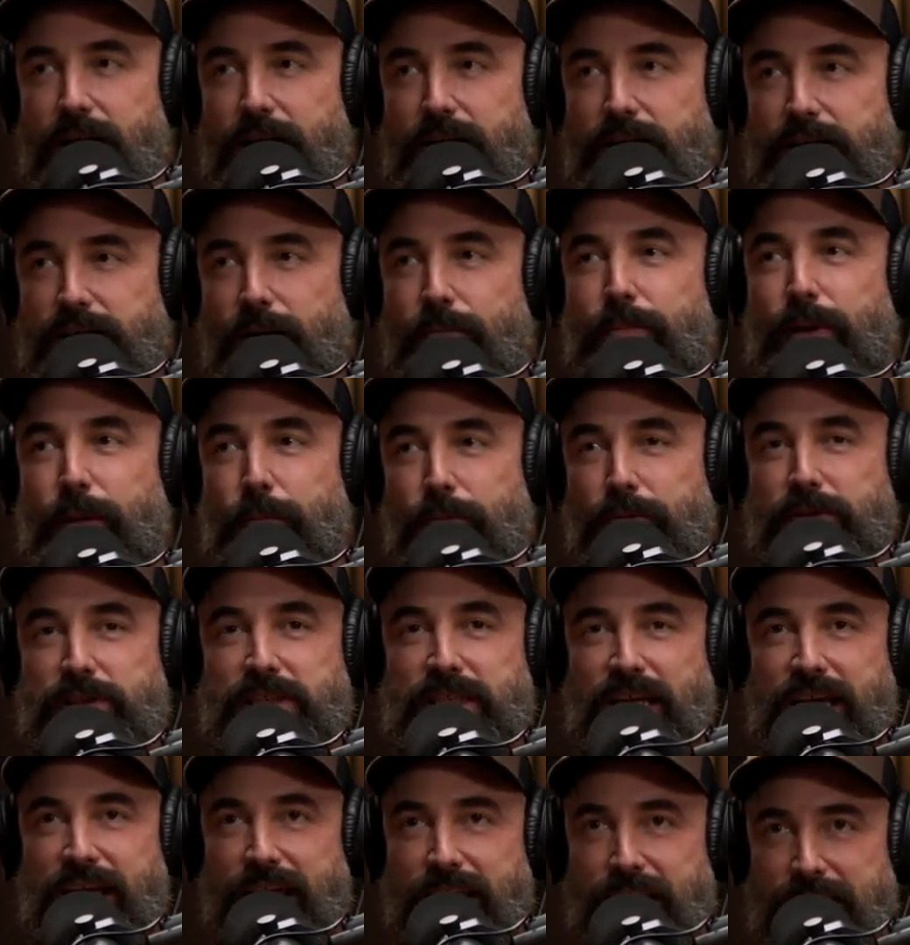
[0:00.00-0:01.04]
Some people
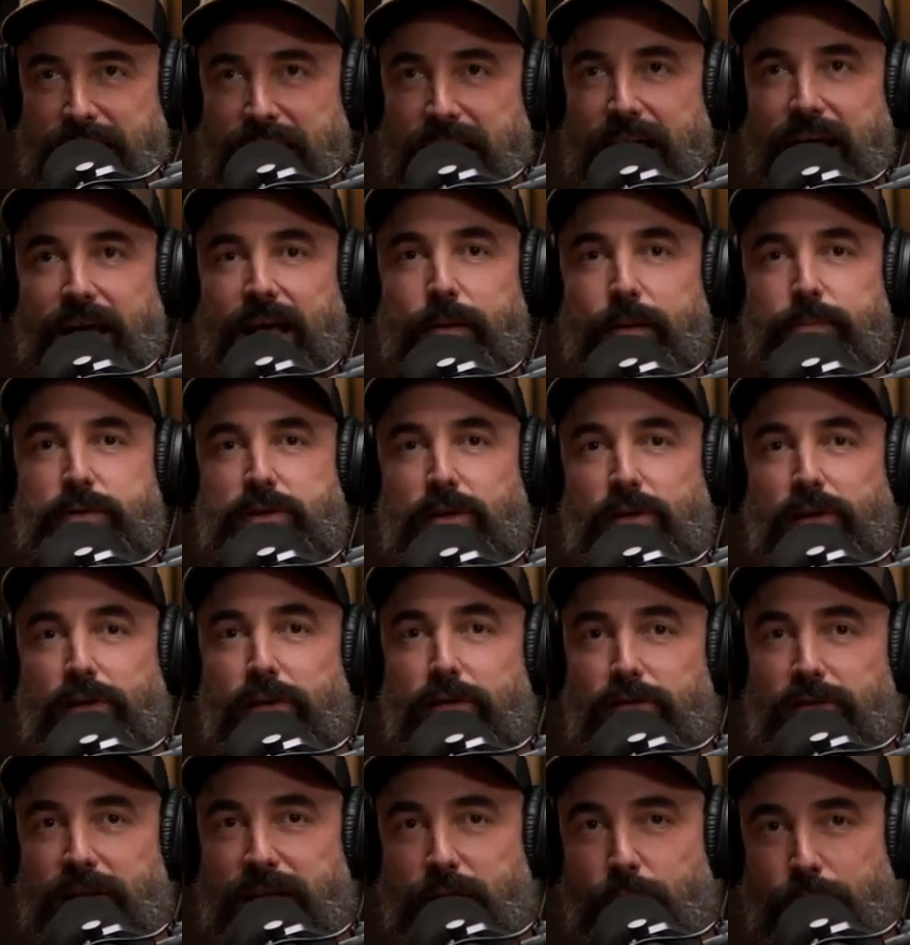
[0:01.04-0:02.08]
say, yeah,
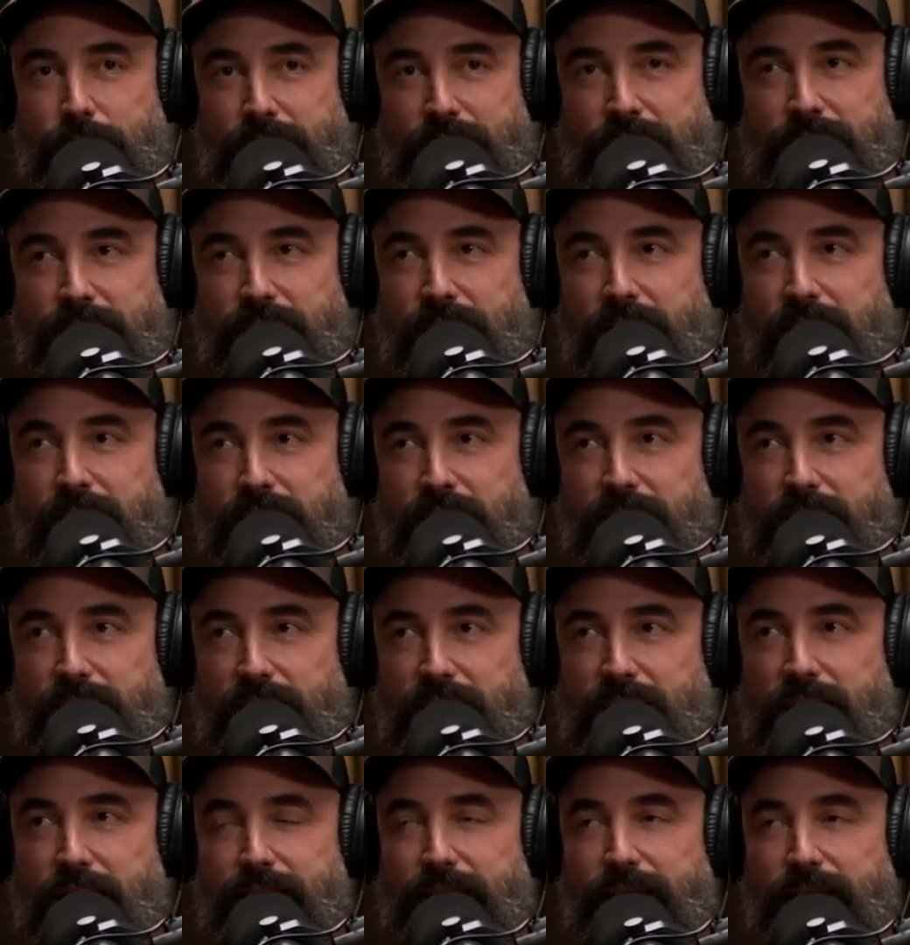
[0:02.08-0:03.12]
absolutely, we need to hunt.
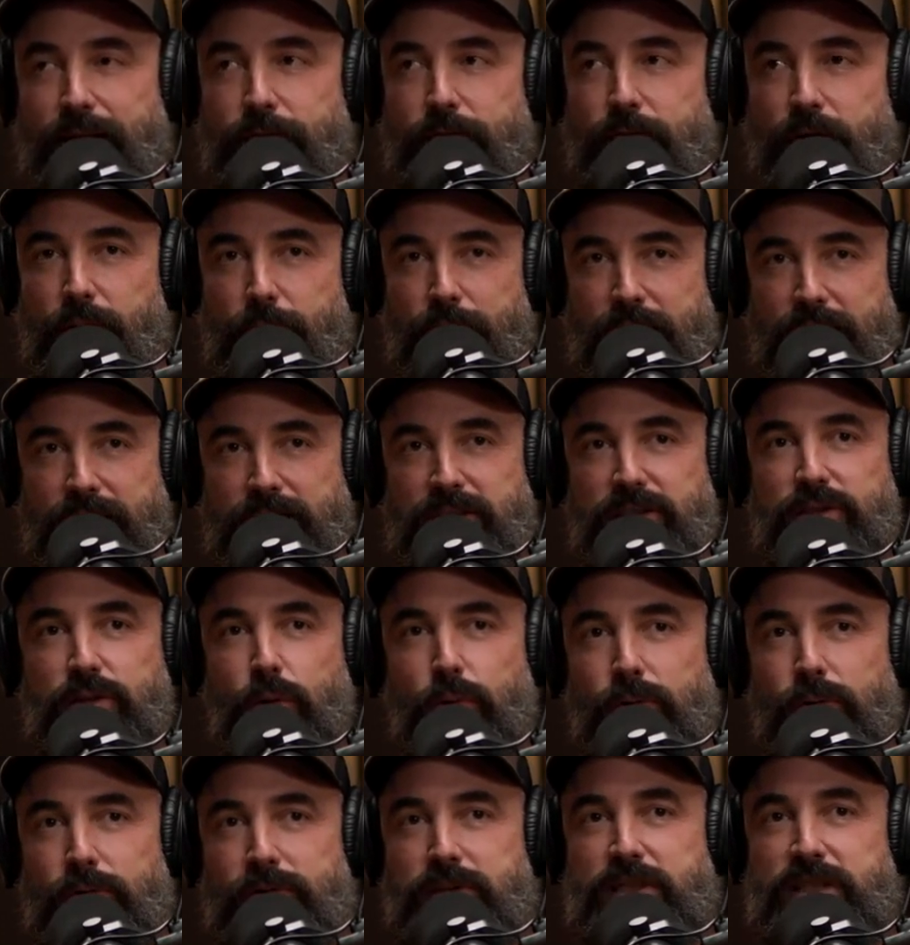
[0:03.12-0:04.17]
And I think from a
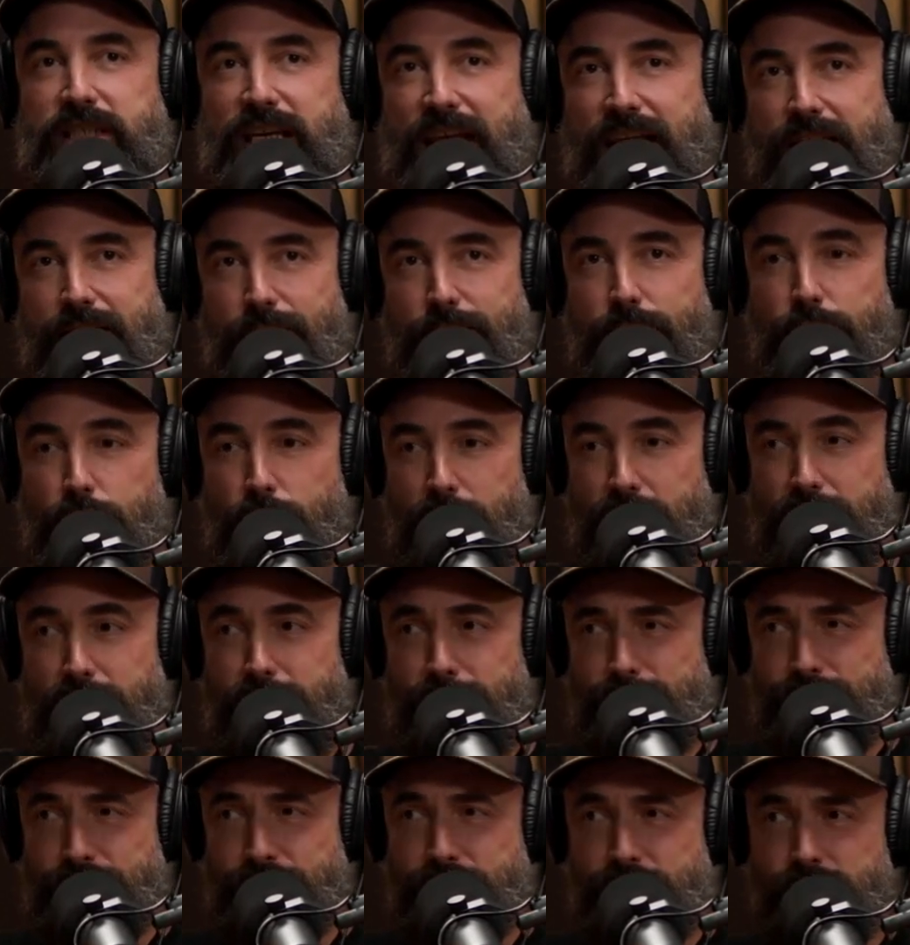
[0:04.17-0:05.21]
soul standpoint,
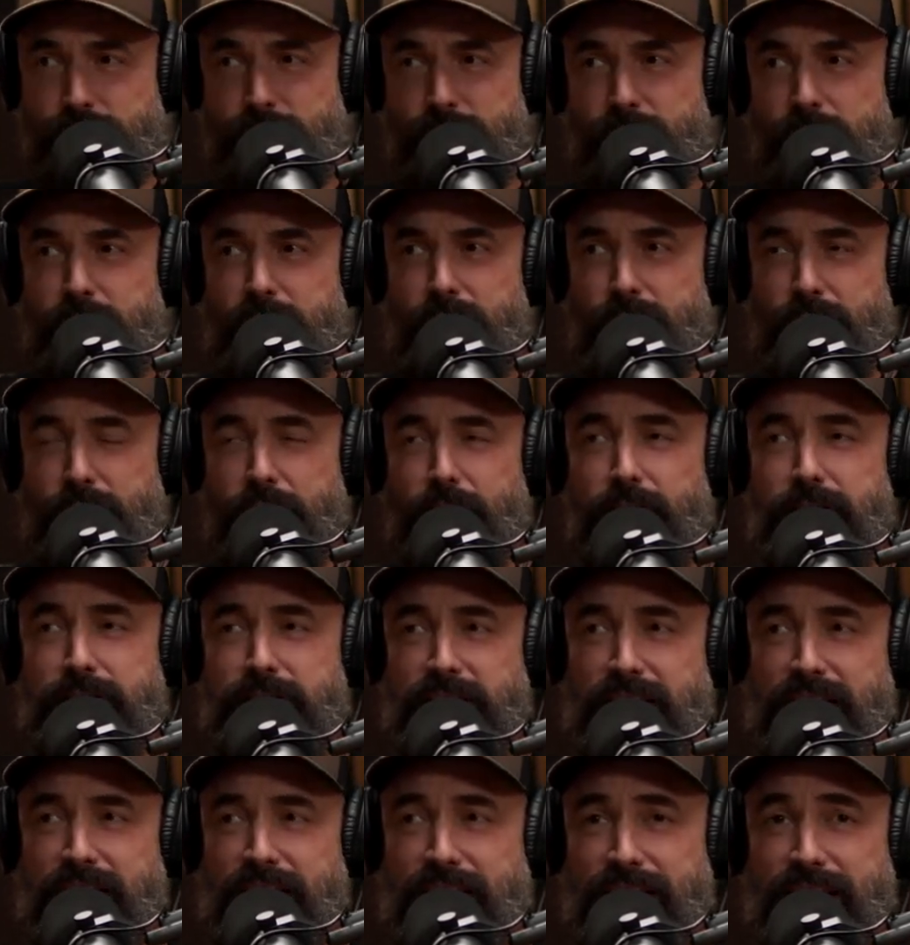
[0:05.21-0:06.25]
there is
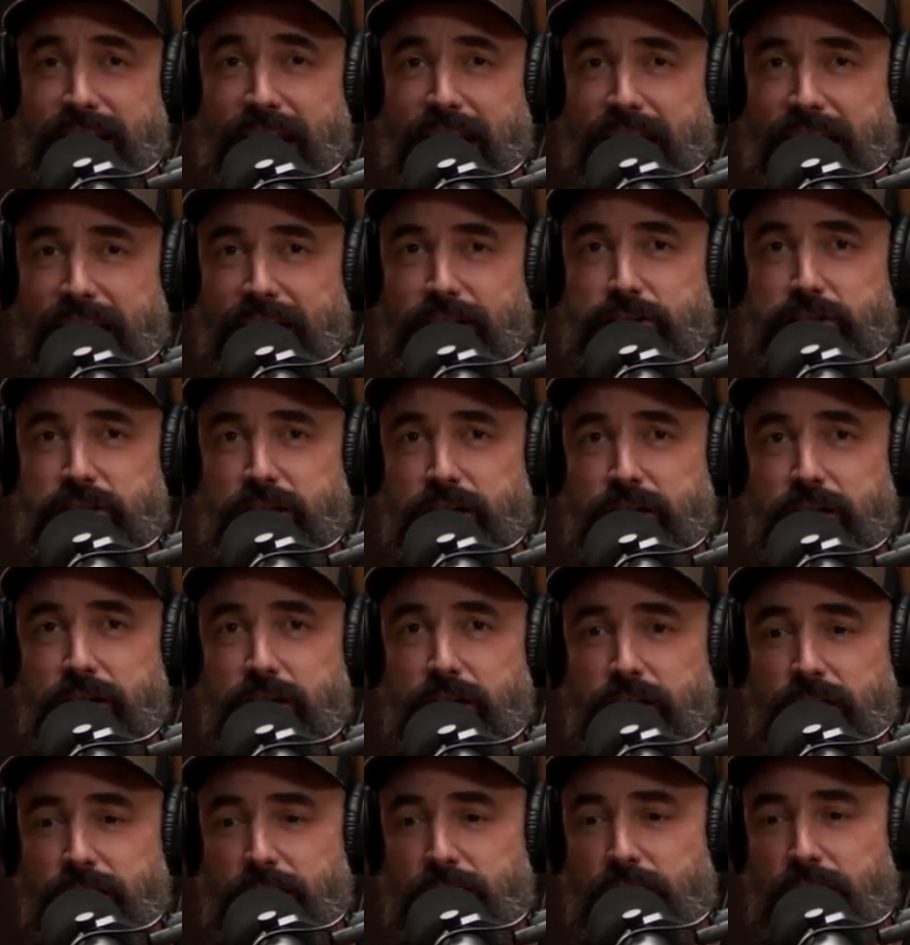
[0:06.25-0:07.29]
a connection
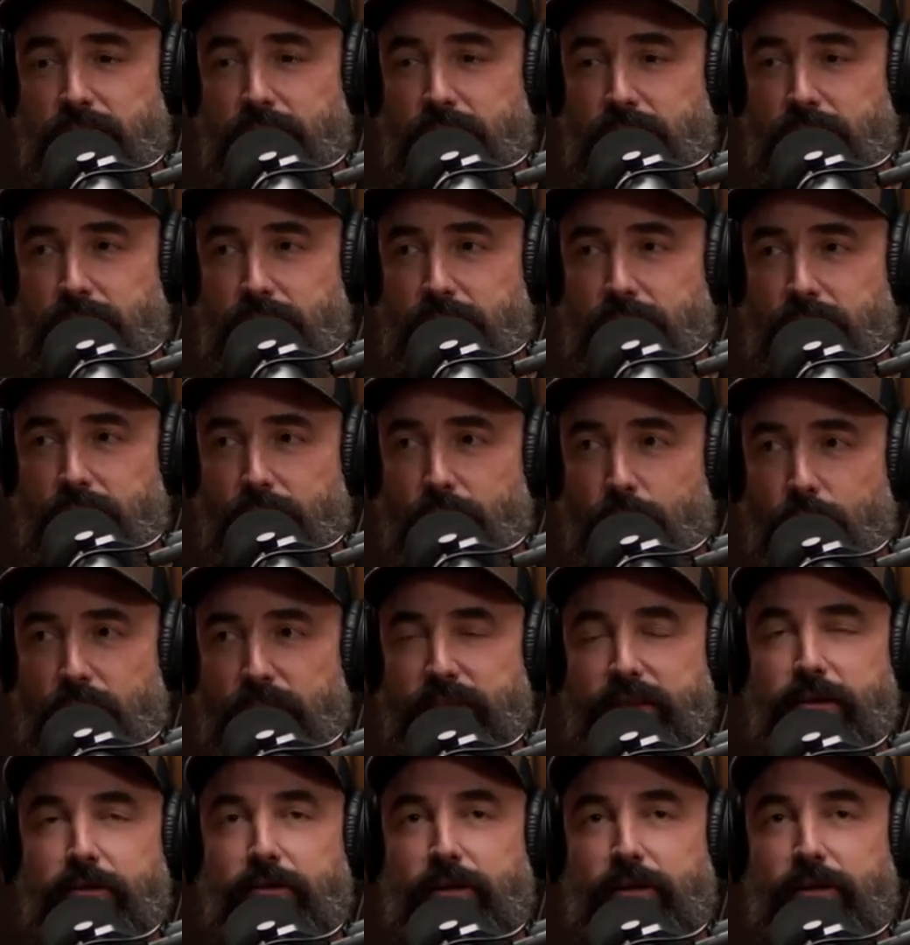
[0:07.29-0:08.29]
with your